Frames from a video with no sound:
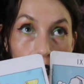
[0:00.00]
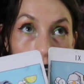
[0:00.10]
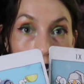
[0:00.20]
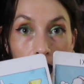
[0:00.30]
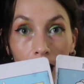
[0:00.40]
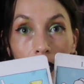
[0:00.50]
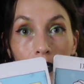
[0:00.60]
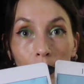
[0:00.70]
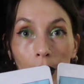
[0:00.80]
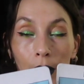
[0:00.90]

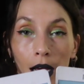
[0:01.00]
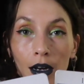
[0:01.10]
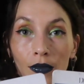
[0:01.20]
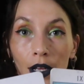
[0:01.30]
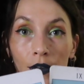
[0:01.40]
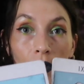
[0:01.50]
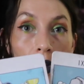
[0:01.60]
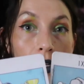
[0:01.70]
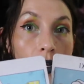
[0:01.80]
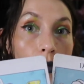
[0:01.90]
things might be kind of like
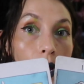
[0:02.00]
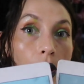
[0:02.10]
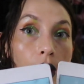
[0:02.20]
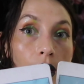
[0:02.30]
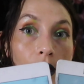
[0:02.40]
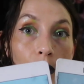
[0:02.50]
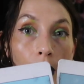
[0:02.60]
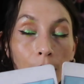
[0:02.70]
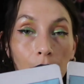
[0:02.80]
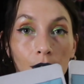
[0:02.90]
falling away. You
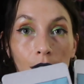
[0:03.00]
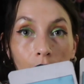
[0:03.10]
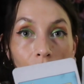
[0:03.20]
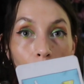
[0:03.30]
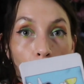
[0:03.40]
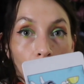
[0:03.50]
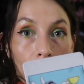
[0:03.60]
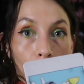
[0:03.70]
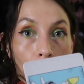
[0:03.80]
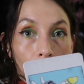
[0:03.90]
might be receiving more
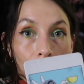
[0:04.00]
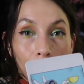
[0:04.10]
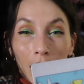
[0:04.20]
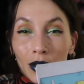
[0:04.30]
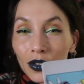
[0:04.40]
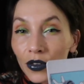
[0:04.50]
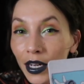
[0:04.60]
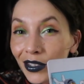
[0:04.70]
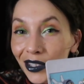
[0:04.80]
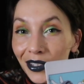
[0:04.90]
support from like
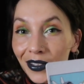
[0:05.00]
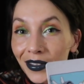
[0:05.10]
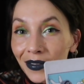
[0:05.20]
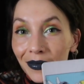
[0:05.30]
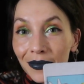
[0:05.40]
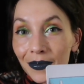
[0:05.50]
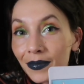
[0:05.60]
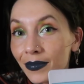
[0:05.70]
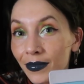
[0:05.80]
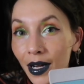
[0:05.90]
strangers,
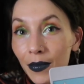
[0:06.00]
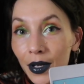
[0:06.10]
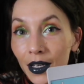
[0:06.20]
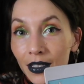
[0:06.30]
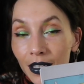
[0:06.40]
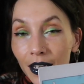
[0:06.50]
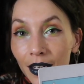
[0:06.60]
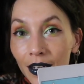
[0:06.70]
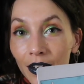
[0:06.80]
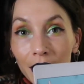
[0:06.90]
I'm
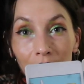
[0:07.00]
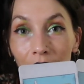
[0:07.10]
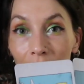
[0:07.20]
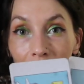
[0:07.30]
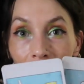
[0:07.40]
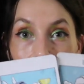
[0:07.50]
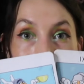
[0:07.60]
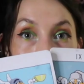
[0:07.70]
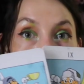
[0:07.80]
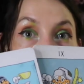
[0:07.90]
seeing or hearing,
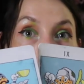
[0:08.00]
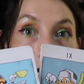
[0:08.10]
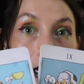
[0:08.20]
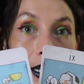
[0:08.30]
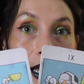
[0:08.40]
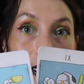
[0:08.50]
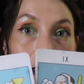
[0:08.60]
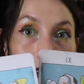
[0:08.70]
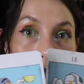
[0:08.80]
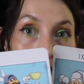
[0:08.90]
but it kind
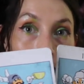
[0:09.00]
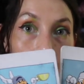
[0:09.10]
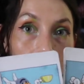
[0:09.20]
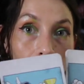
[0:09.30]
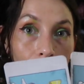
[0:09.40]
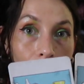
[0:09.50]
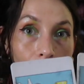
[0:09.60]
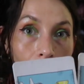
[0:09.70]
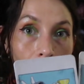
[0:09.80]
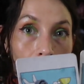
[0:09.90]
of seems like
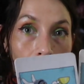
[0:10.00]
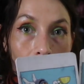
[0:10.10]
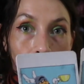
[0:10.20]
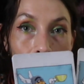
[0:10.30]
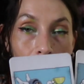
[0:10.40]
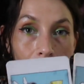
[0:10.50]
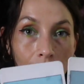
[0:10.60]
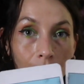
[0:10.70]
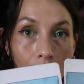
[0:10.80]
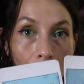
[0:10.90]
things might
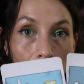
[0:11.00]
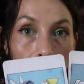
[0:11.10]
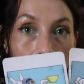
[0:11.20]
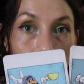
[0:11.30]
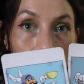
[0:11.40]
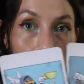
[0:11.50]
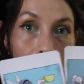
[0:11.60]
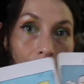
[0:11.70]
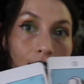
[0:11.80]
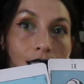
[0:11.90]
seem like kind of in
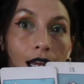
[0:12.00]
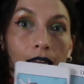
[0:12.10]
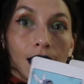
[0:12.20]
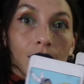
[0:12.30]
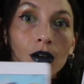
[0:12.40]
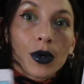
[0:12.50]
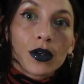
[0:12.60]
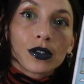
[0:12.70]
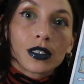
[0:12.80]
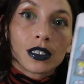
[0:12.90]
like a daze
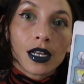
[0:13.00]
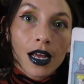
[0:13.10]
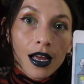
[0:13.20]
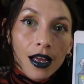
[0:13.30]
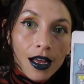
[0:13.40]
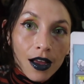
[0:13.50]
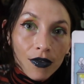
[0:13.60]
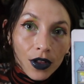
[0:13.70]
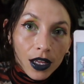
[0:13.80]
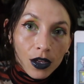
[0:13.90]
almost.
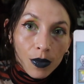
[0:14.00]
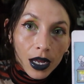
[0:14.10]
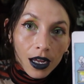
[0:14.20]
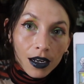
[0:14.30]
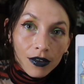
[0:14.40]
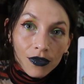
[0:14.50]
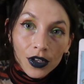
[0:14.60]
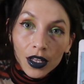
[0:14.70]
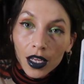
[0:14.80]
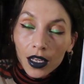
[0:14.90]
I feel like you might kind of
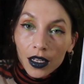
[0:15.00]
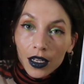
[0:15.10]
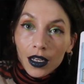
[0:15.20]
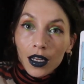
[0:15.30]
feel like